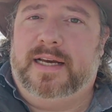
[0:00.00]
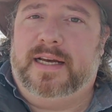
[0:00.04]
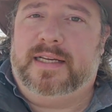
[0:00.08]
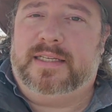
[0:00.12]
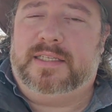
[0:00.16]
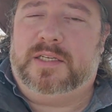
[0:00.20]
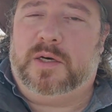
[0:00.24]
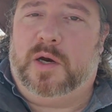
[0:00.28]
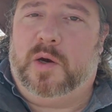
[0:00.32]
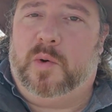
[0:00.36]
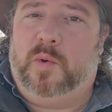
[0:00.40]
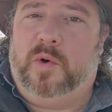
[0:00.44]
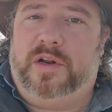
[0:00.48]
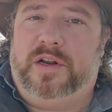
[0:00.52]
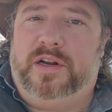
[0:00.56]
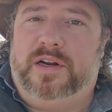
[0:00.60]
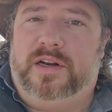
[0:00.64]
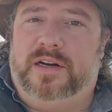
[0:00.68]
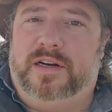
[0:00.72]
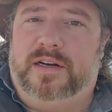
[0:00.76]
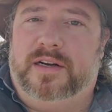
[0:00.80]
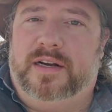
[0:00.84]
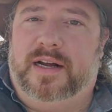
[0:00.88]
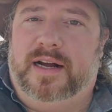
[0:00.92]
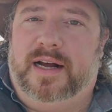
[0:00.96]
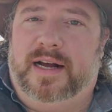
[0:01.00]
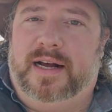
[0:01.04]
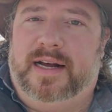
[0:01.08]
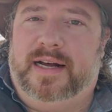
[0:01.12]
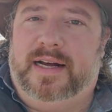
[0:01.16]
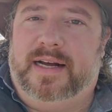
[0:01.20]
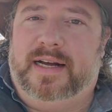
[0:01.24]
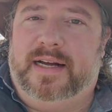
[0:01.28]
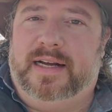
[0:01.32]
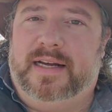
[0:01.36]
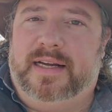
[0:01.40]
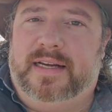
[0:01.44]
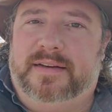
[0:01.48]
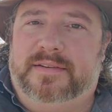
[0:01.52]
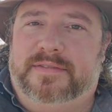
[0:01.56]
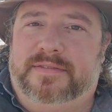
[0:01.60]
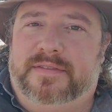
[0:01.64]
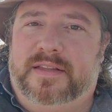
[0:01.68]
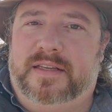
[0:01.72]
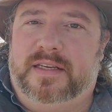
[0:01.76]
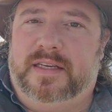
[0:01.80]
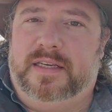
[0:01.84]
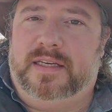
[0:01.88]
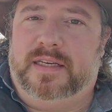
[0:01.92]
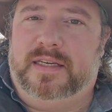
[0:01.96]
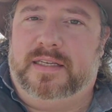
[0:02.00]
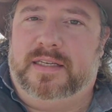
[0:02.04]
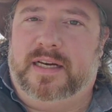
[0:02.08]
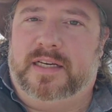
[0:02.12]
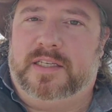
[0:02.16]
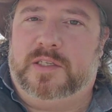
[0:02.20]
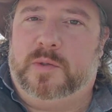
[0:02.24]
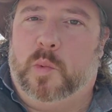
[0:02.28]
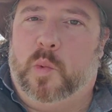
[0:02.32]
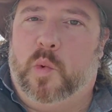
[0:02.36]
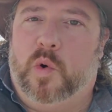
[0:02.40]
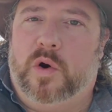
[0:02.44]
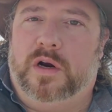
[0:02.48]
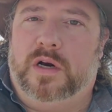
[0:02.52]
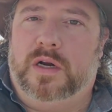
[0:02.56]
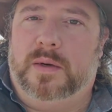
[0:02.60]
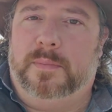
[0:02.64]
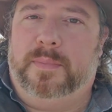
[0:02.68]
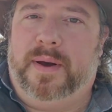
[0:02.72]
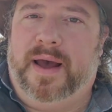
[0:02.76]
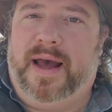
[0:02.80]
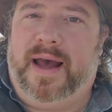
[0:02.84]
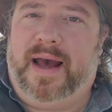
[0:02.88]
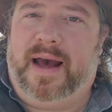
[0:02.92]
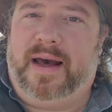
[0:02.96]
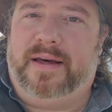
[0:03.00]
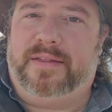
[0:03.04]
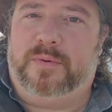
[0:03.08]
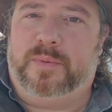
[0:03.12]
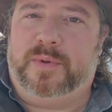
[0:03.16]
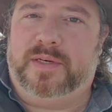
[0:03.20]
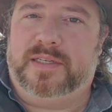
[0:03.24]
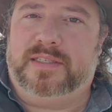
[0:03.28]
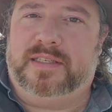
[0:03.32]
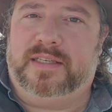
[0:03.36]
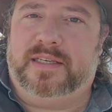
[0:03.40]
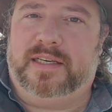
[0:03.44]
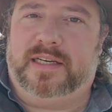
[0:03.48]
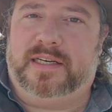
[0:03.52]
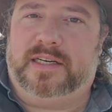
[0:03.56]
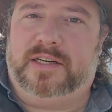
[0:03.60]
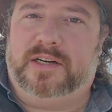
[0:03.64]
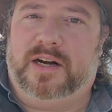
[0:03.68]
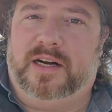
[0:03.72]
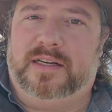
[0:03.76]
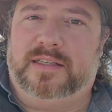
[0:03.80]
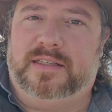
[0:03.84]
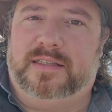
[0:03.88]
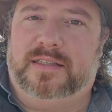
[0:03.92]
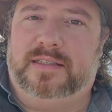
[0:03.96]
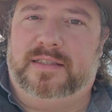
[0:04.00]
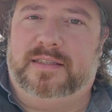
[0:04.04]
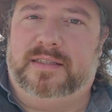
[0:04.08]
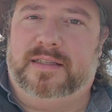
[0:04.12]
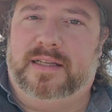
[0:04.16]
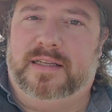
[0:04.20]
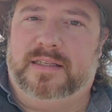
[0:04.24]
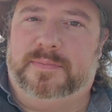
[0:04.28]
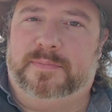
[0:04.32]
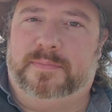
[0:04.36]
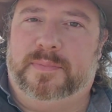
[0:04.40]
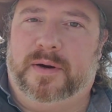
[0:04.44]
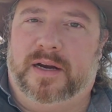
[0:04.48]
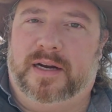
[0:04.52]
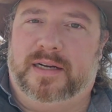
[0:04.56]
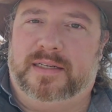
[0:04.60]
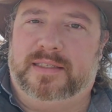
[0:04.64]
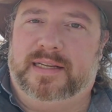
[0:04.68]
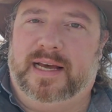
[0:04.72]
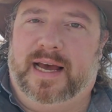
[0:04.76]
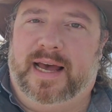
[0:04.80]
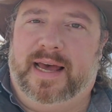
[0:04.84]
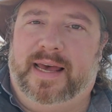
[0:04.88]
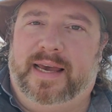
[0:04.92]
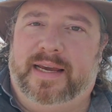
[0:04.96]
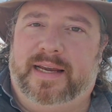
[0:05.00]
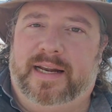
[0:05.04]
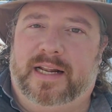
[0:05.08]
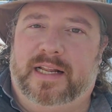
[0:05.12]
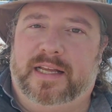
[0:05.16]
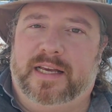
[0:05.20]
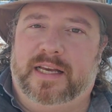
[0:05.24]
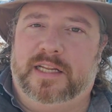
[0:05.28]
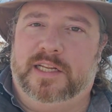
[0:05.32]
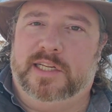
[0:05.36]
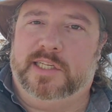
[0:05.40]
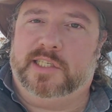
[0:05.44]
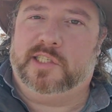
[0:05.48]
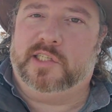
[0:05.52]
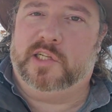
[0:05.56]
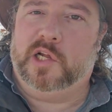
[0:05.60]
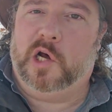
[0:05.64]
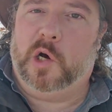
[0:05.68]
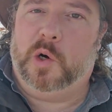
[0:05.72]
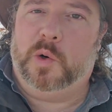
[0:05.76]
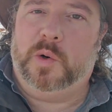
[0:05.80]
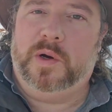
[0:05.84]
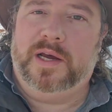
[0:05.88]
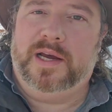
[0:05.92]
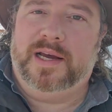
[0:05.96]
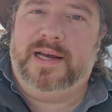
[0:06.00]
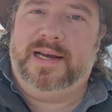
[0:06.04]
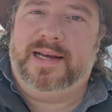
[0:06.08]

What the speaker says: So I wonder if the nice worn path we see across this park diagonally in the snow